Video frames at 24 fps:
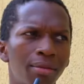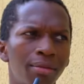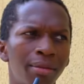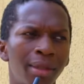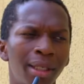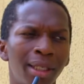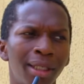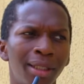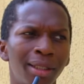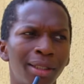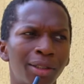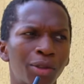
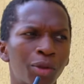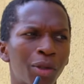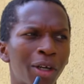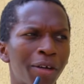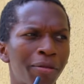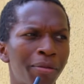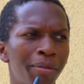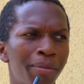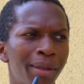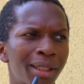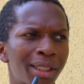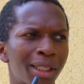Man, it would have
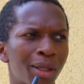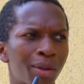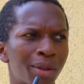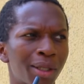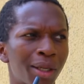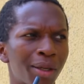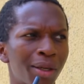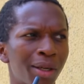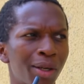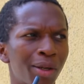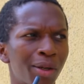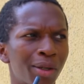been better
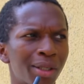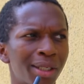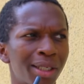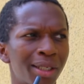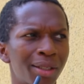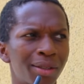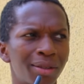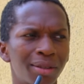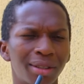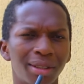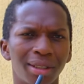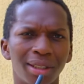without the
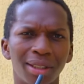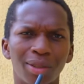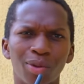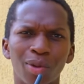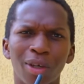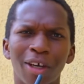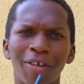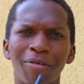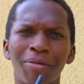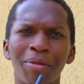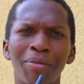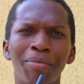lockdown. It would
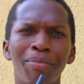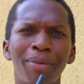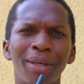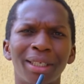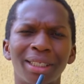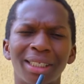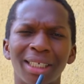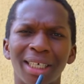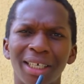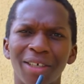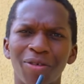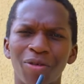have been
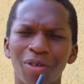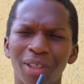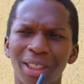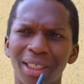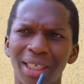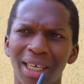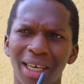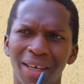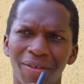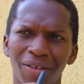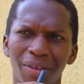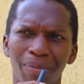better if we
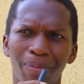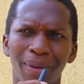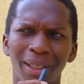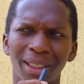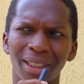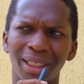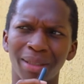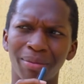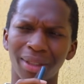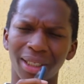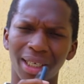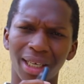didn't have the
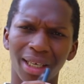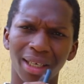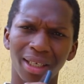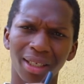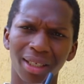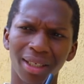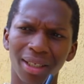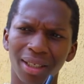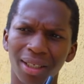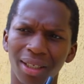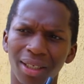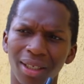pandemic.
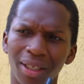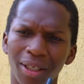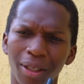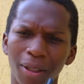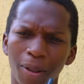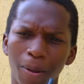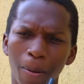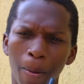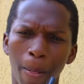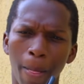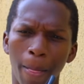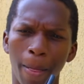
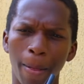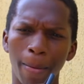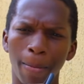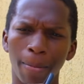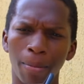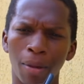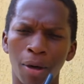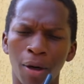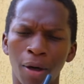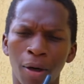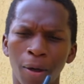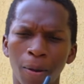
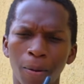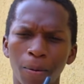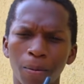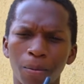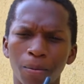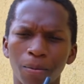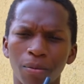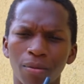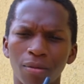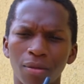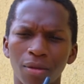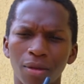But
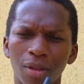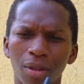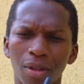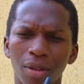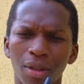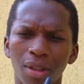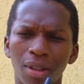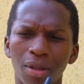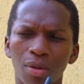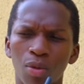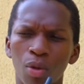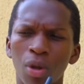
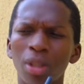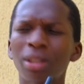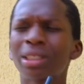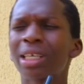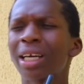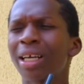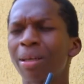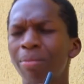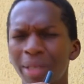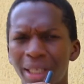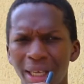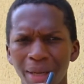what
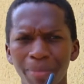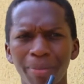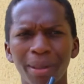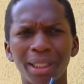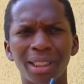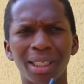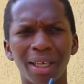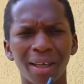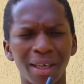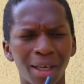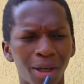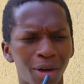can make it
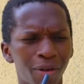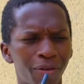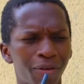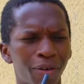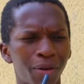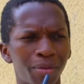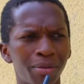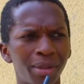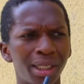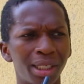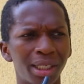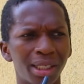better now for
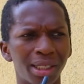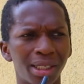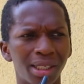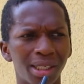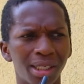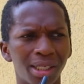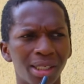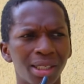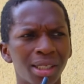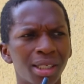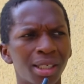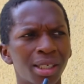me
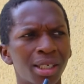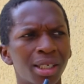is,